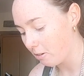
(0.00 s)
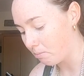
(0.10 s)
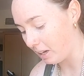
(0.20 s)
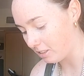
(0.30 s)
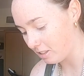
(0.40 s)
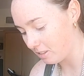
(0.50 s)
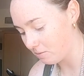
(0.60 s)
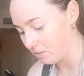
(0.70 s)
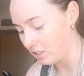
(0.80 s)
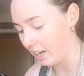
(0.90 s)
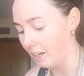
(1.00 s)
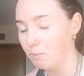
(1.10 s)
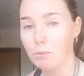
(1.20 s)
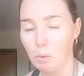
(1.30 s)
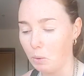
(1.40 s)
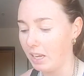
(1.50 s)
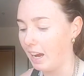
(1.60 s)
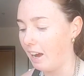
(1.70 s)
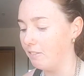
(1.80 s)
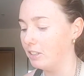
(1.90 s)
But today we
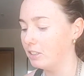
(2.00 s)
have